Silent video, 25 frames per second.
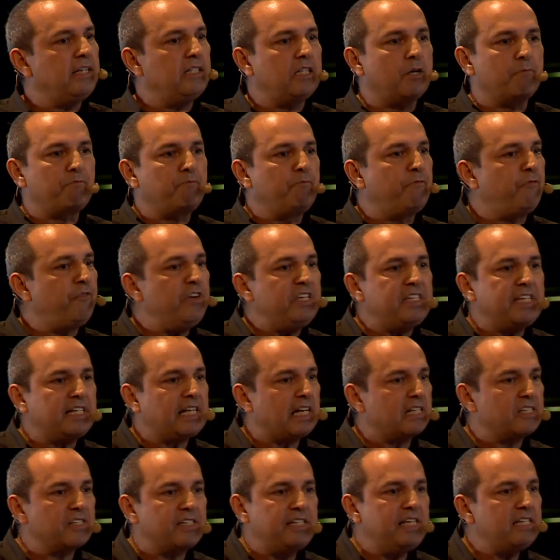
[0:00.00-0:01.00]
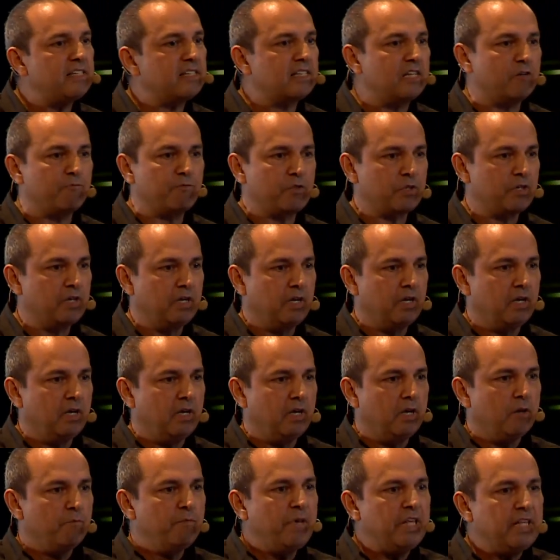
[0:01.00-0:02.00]
the physical systems.
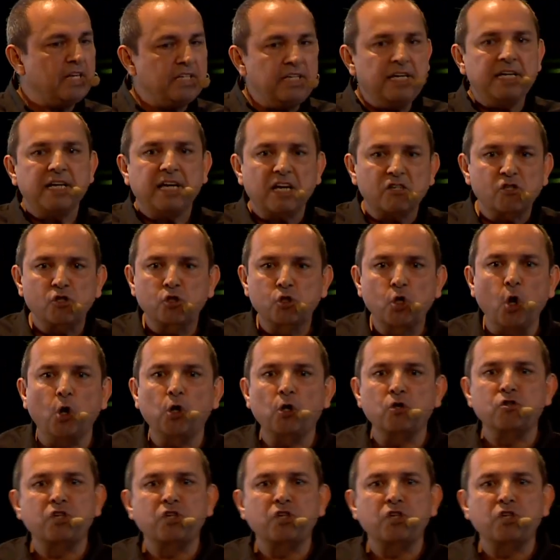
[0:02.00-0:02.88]
Medellin has taught us